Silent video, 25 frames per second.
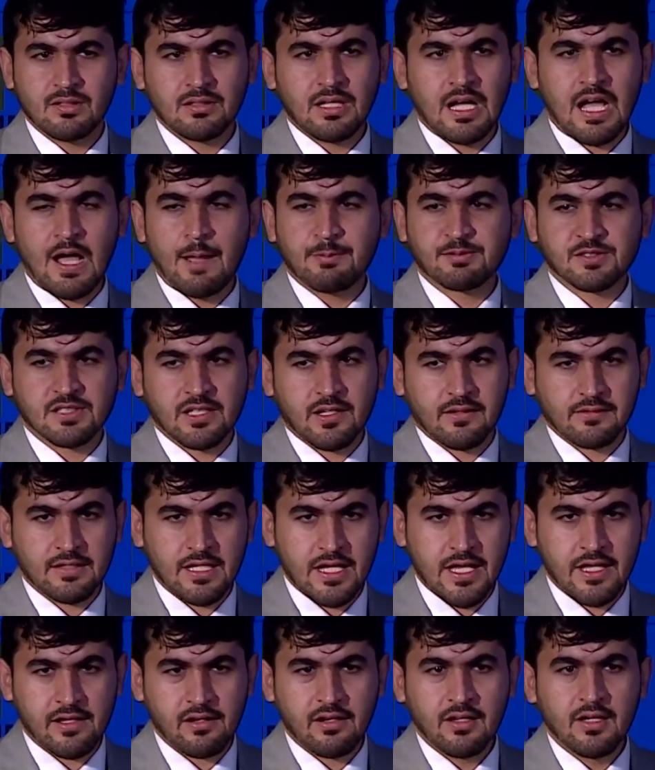Apps are
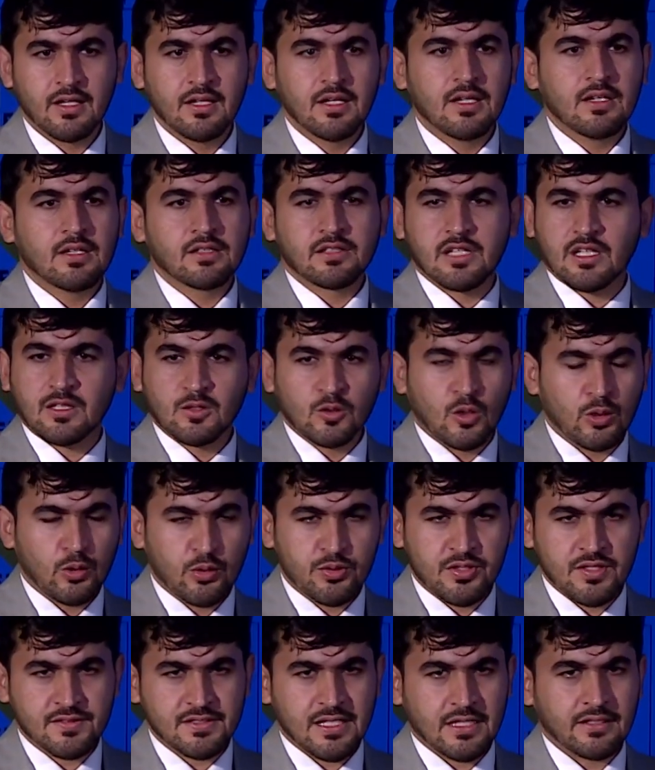there,
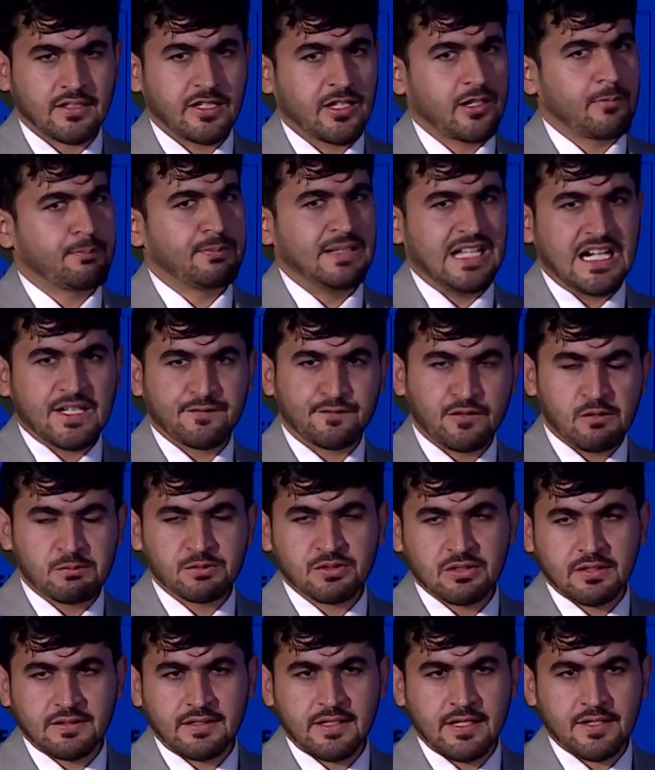technologies are there, platforms
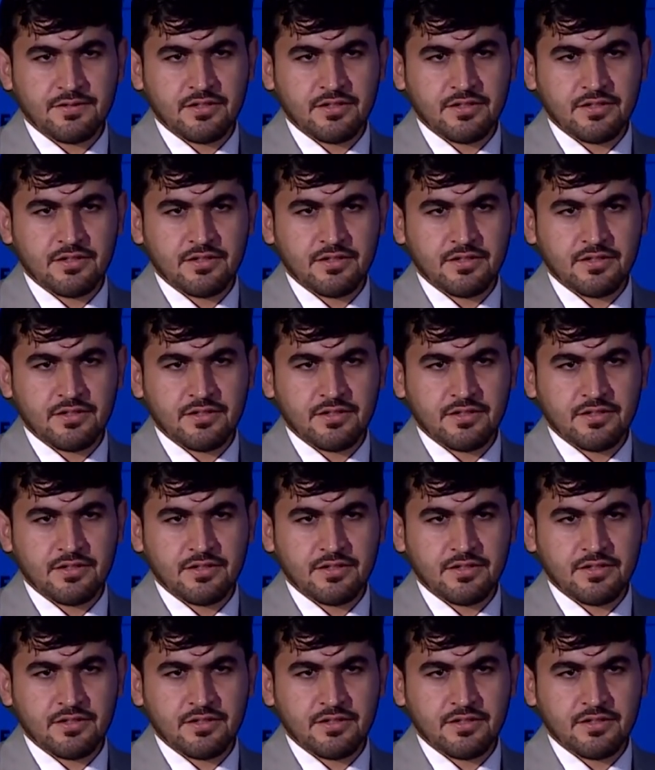are there.